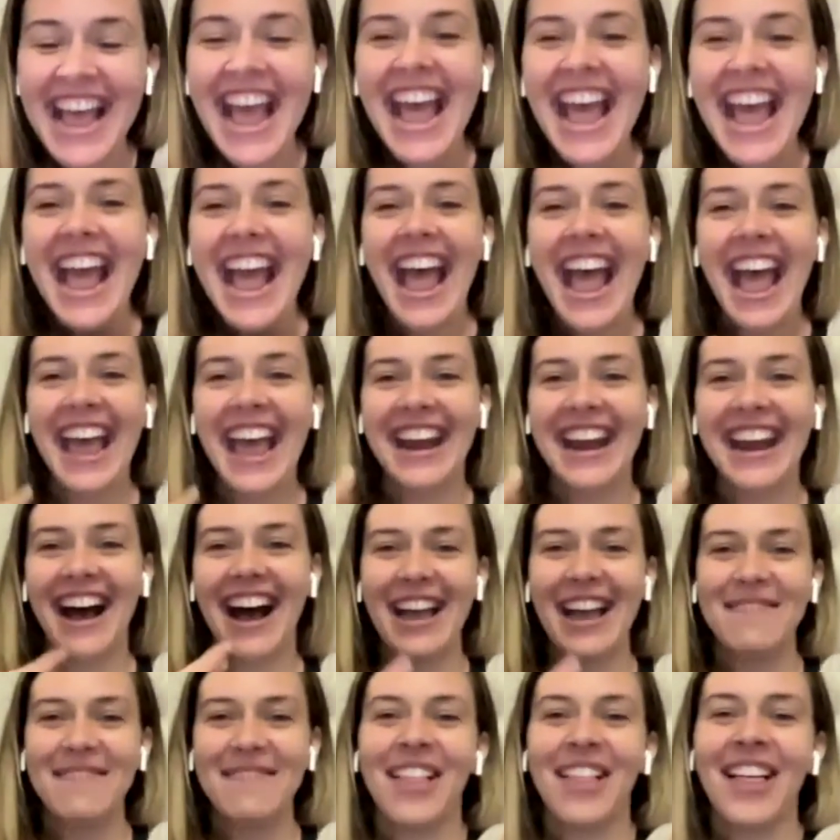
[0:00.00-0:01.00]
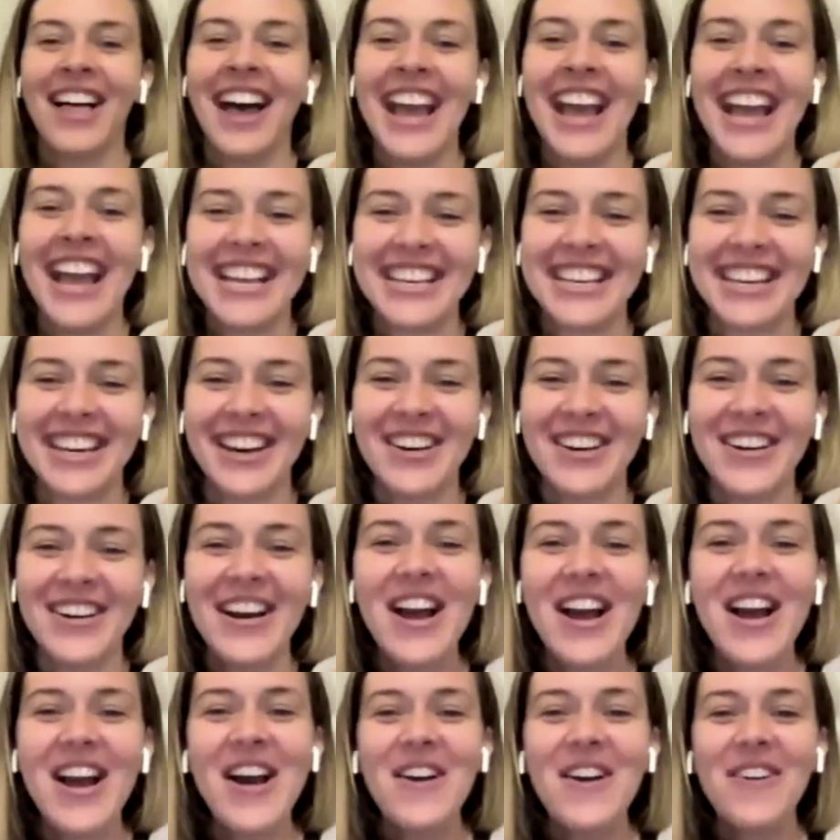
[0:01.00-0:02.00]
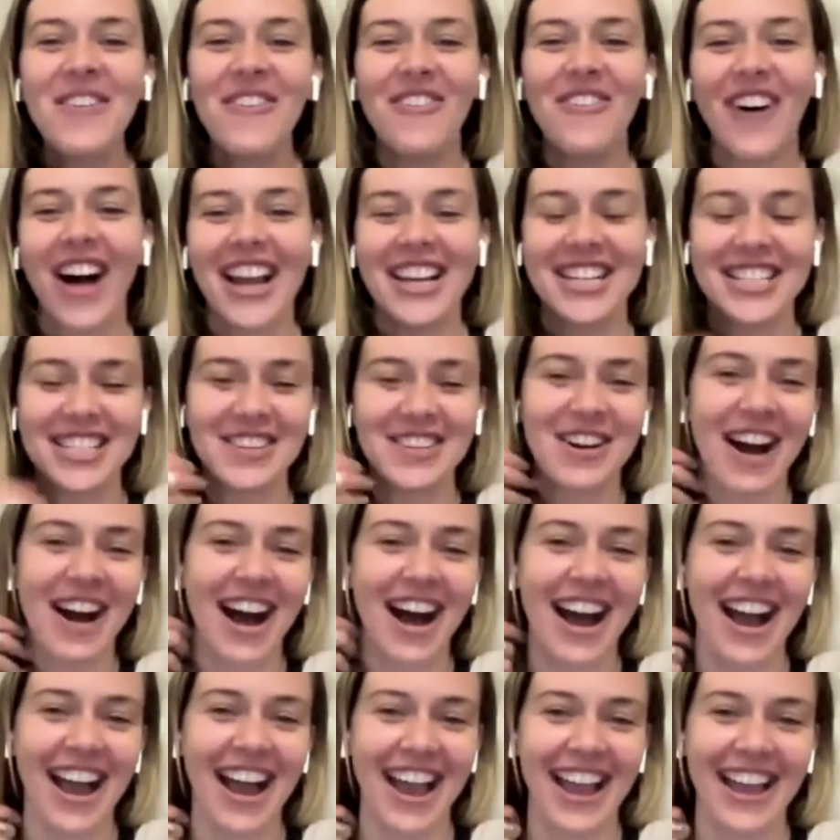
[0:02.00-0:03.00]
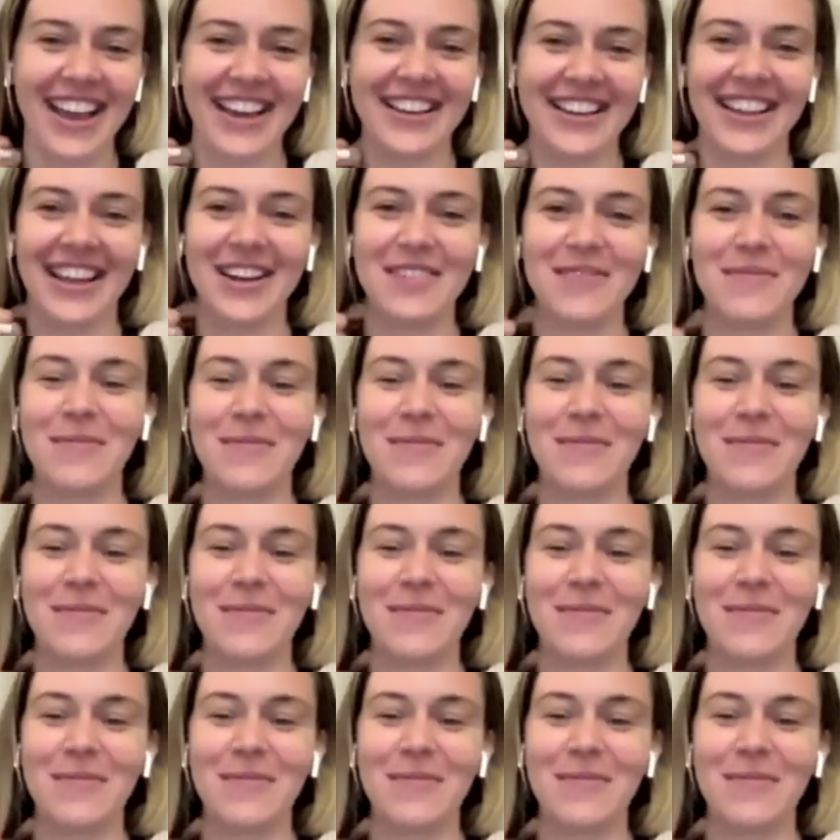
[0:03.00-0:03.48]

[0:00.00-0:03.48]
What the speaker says: And I'm like, what do I like?